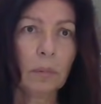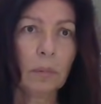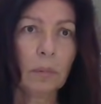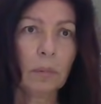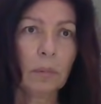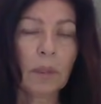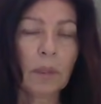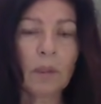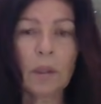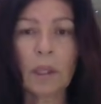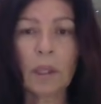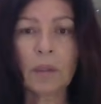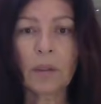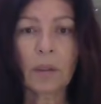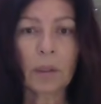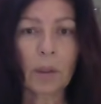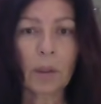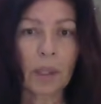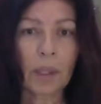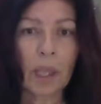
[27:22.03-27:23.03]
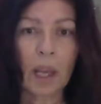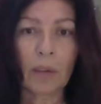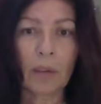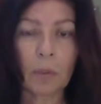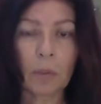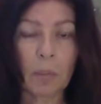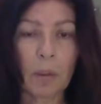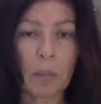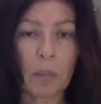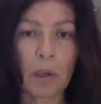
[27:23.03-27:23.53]
doesn't necessarily have
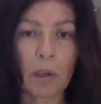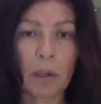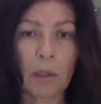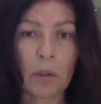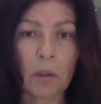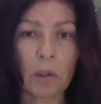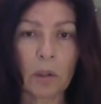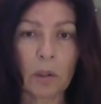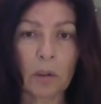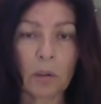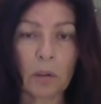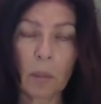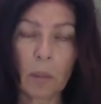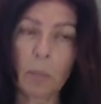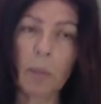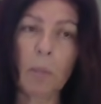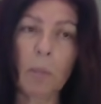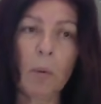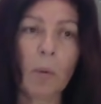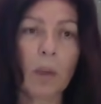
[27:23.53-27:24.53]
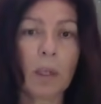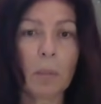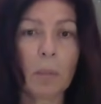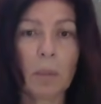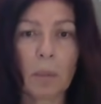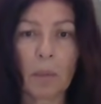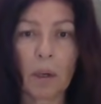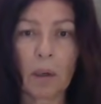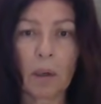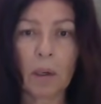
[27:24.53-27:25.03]
to be marriage. Some people want to be
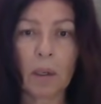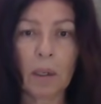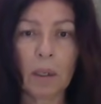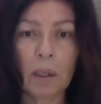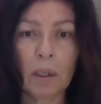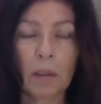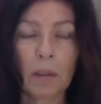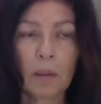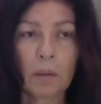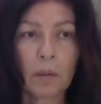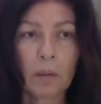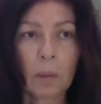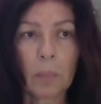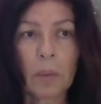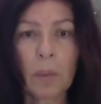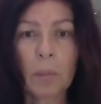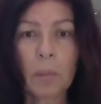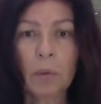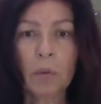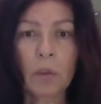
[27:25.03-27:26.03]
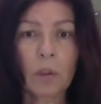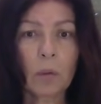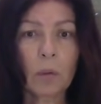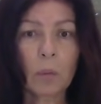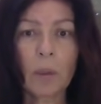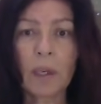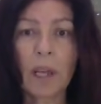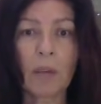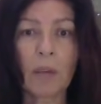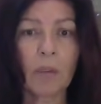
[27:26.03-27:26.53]
married. Some people just
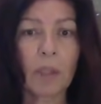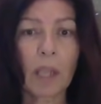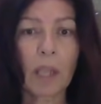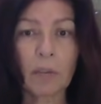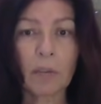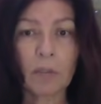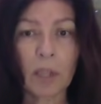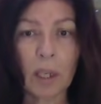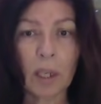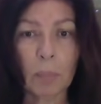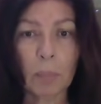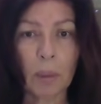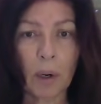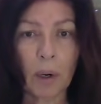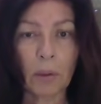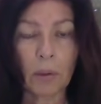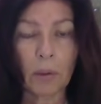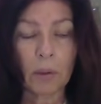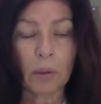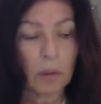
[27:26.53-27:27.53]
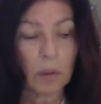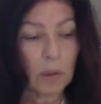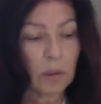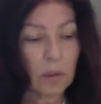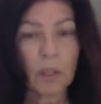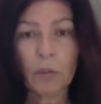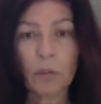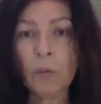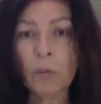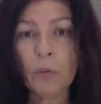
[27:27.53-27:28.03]
want to have a lifetime partner. It's
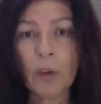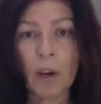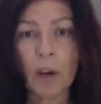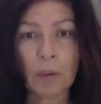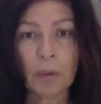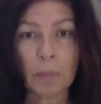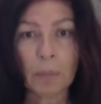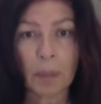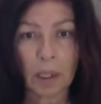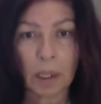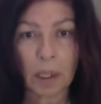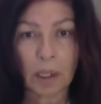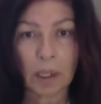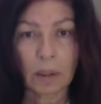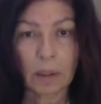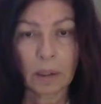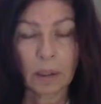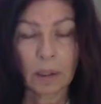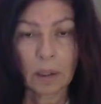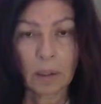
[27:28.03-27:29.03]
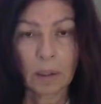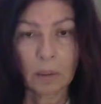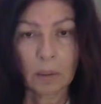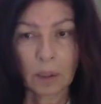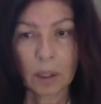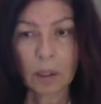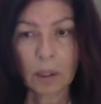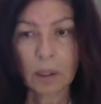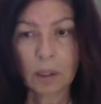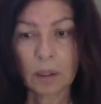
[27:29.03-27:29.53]
different for everybody,
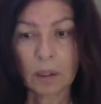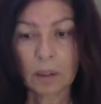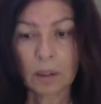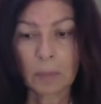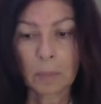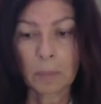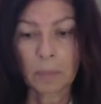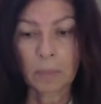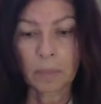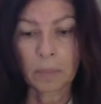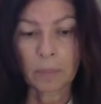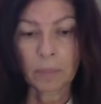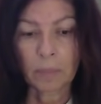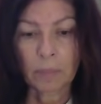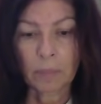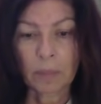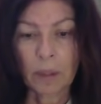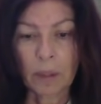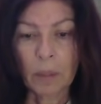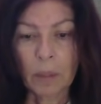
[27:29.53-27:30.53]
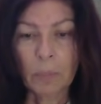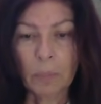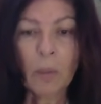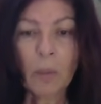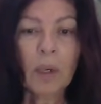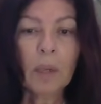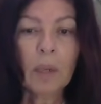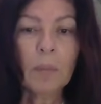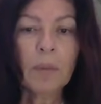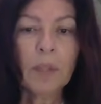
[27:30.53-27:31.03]
right? But
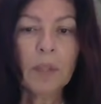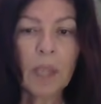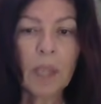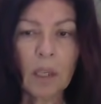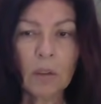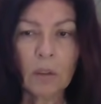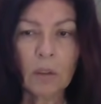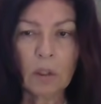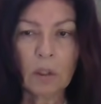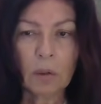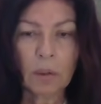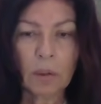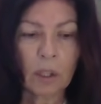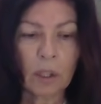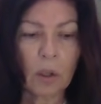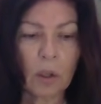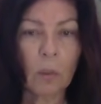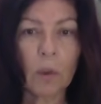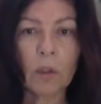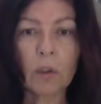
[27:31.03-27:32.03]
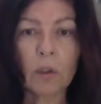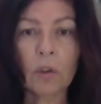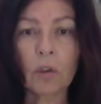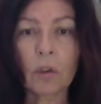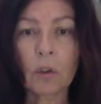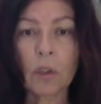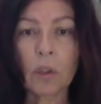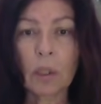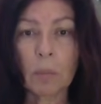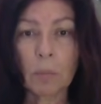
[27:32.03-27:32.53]
what I'm saying to you is I don't want you
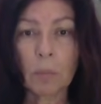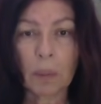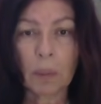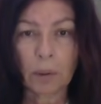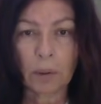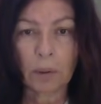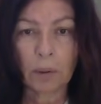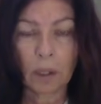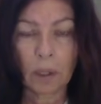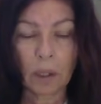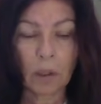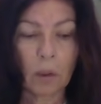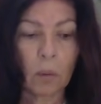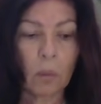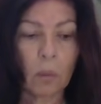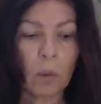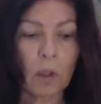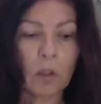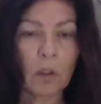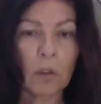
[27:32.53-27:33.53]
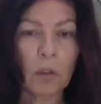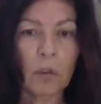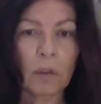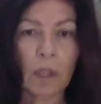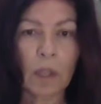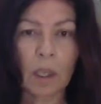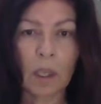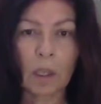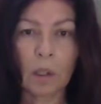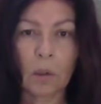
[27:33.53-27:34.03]
turning bitter. I don't want you
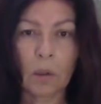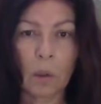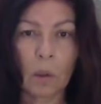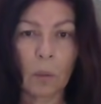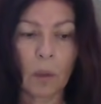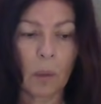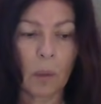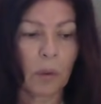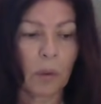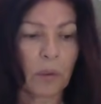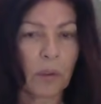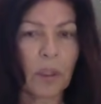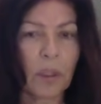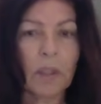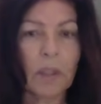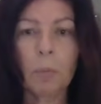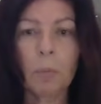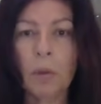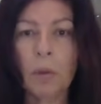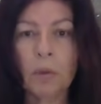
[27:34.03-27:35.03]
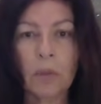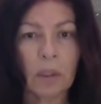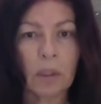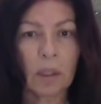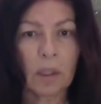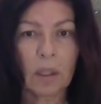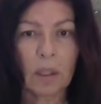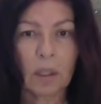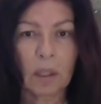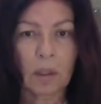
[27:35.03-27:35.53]
saying, you know what, well, this person
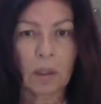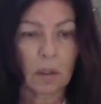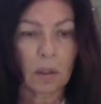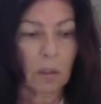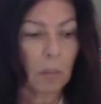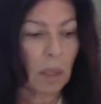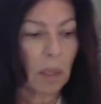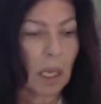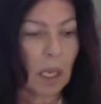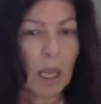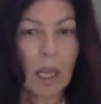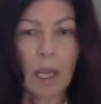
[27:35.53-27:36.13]
did this to me,